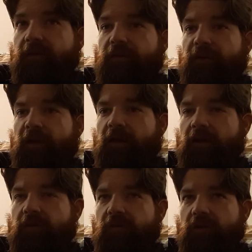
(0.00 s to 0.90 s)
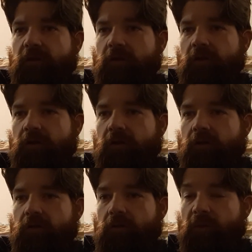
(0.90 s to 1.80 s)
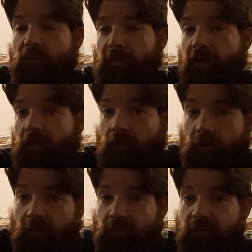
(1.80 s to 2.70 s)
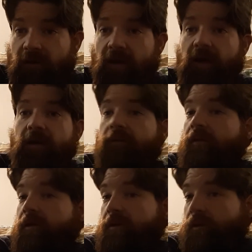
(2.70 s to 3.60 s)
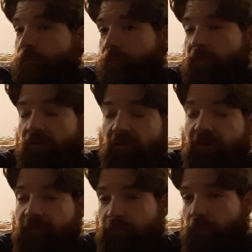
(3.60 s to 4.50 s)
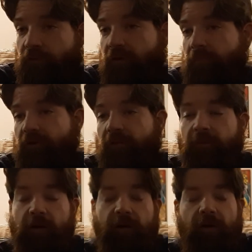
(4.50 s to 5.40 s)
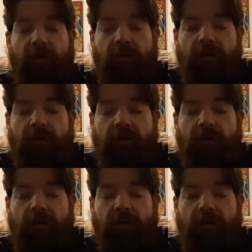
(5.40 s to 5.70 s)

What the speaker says: that they were making love and not that he was basically forcing himself on her.